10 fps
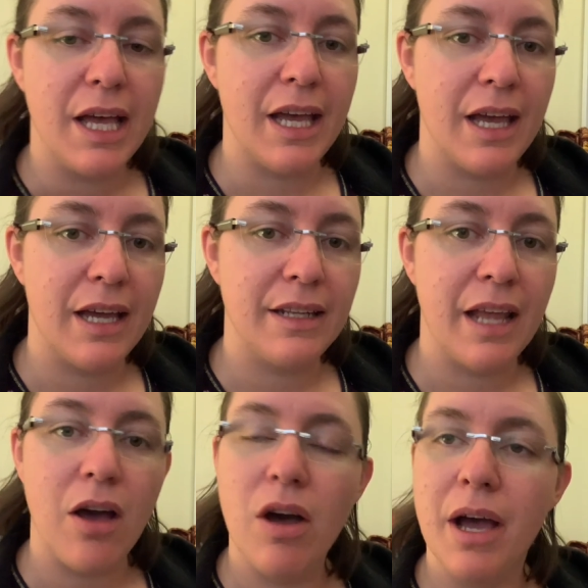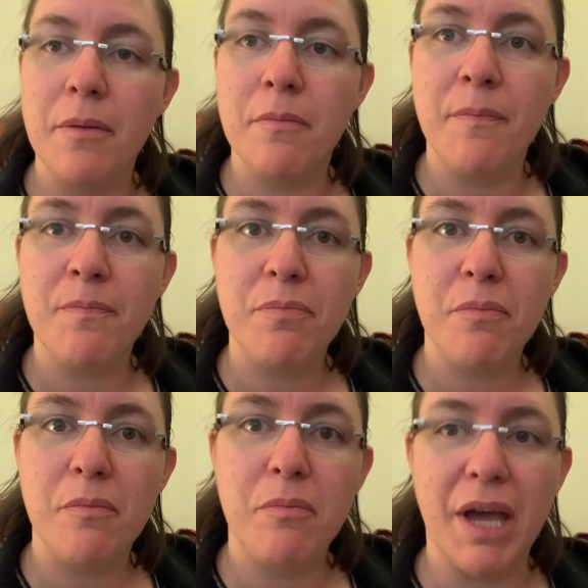and now I'm
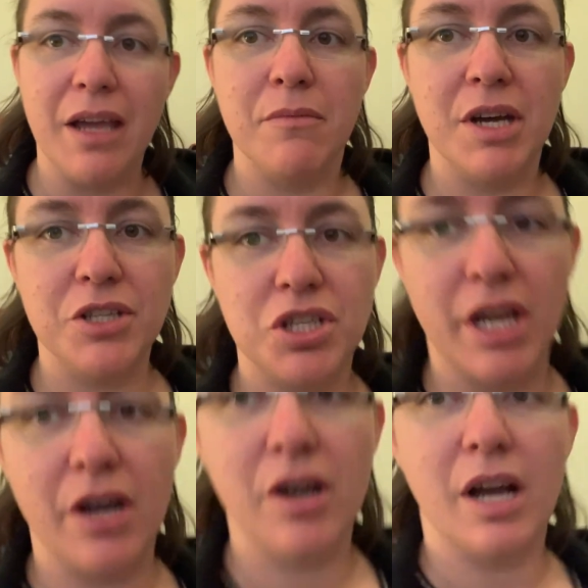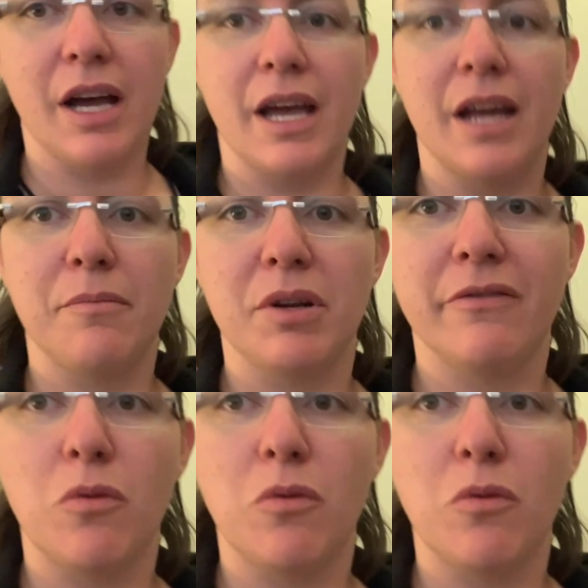back in my chair. I had a bit of a